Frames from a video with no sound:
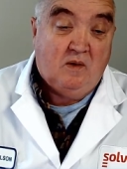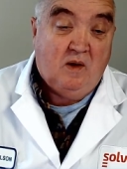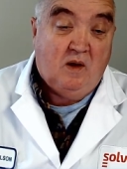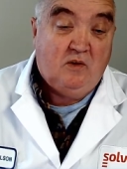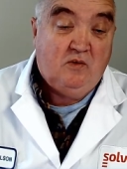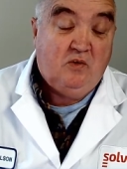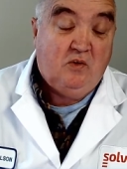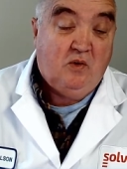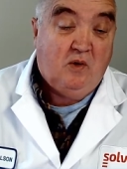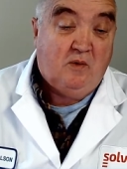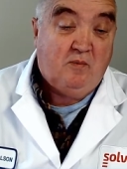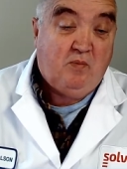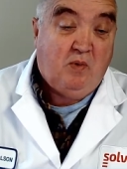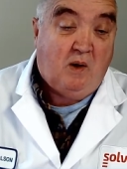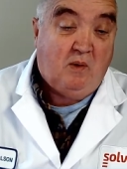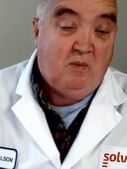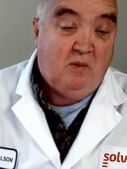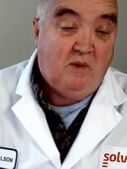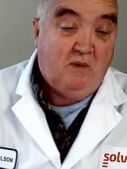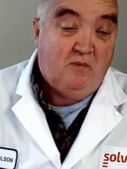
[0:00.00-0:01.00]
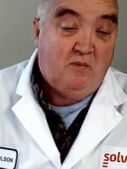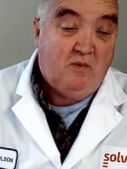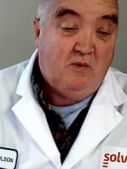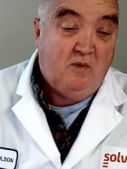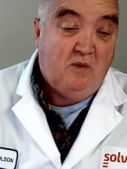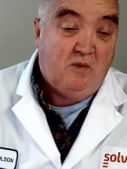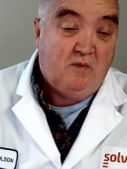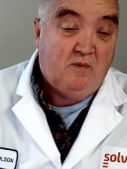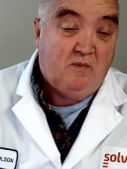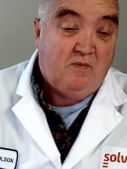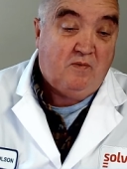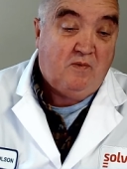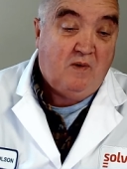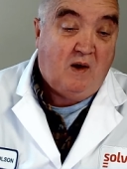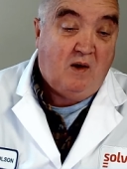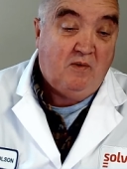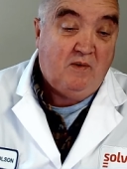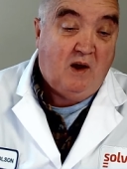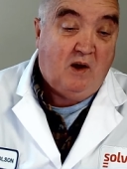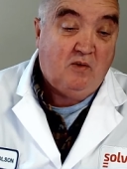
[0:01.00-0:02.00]
As you have probably
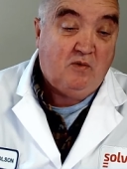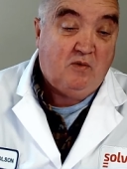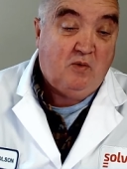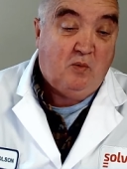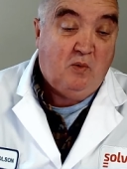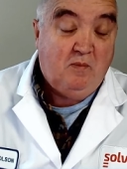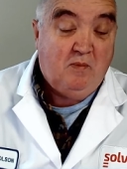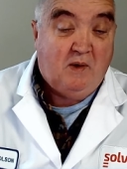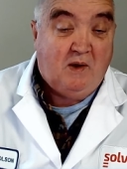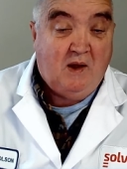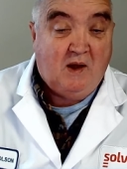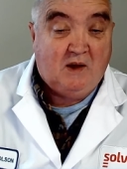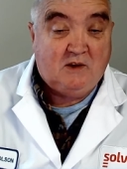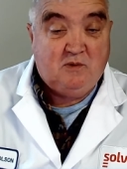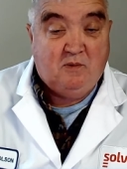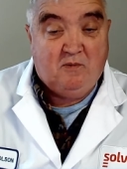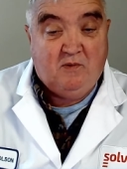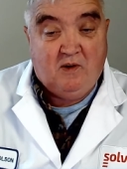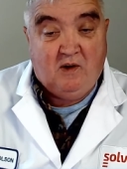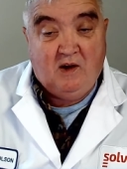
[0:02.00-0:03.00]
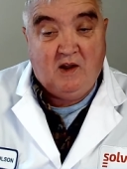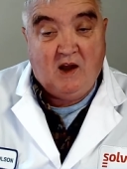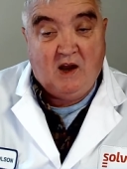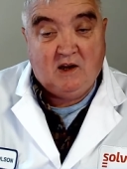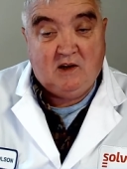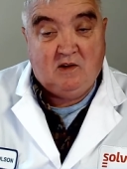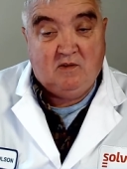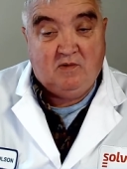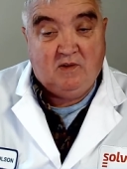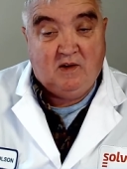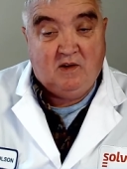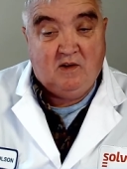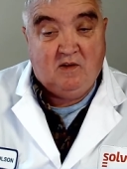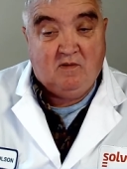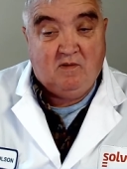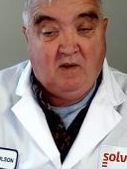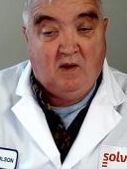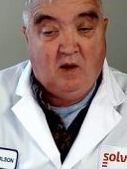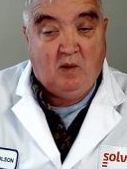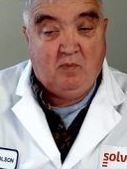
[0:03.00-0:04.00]
found out, we've been actually very active in
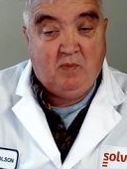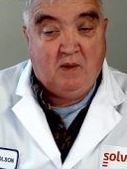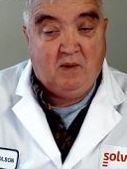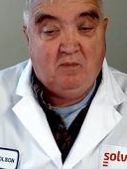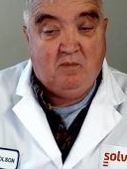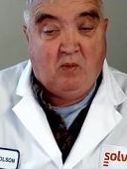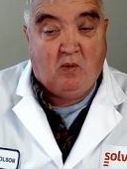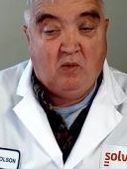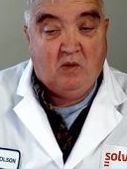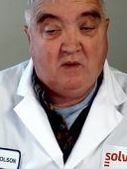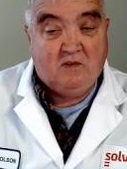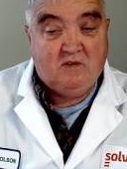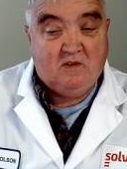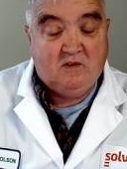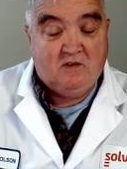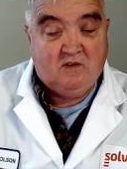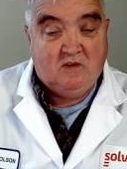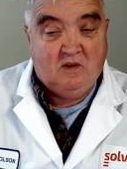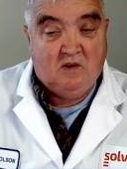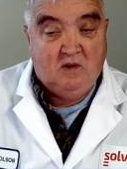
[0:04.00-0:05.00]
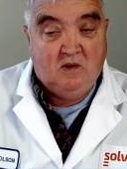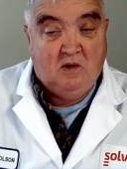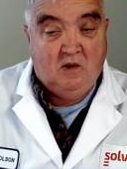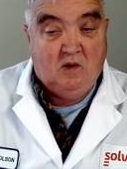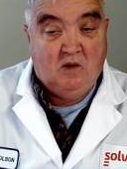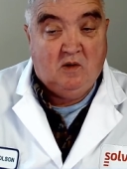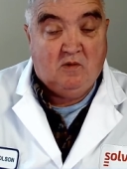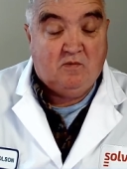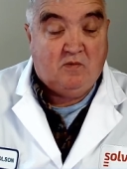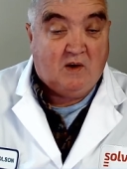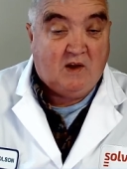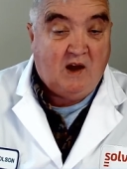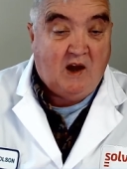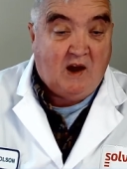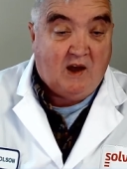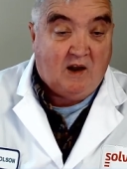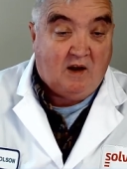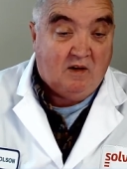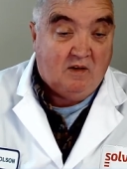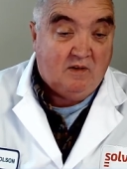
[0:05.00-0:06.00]
developing boluses for
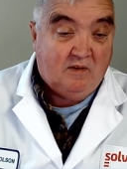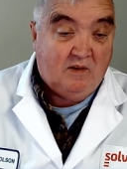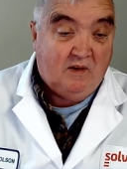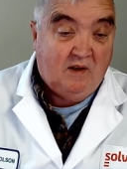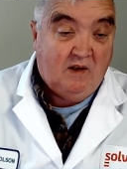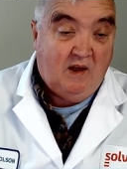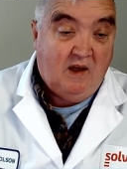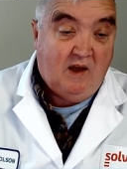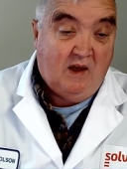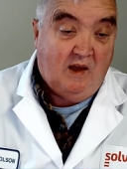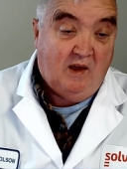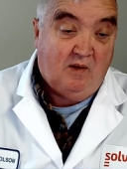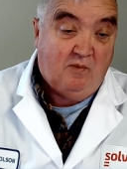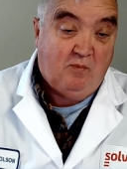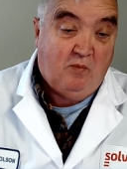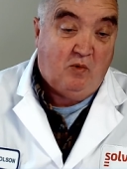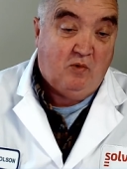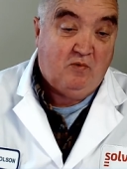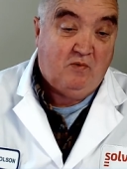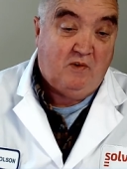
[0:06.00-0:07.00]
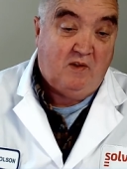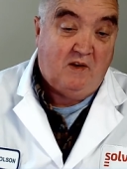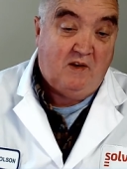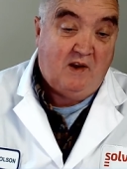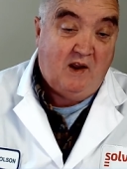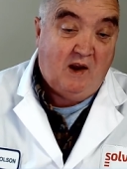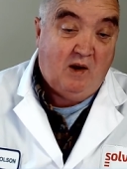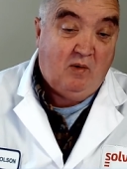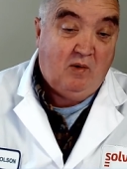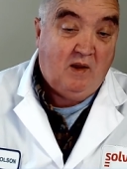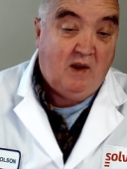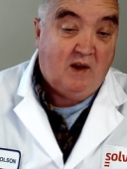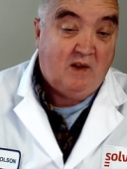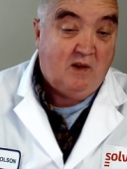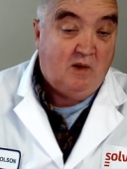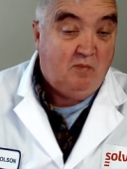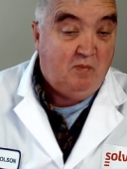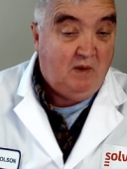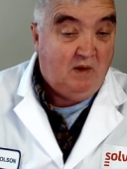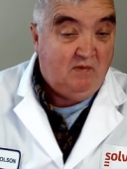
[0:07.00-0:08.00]
cattle, and both for the dairy
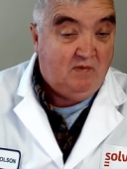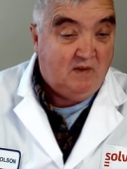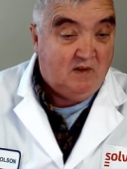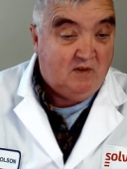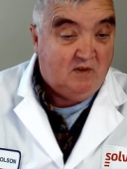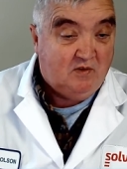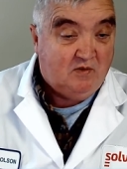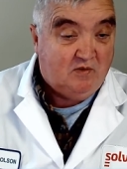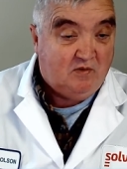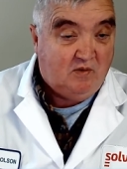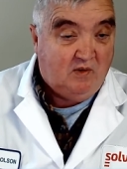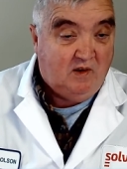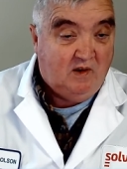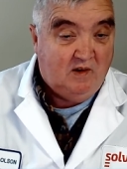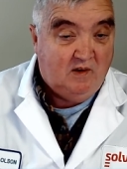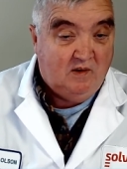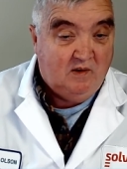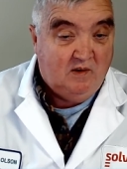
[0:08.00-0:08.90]
and the beef industry.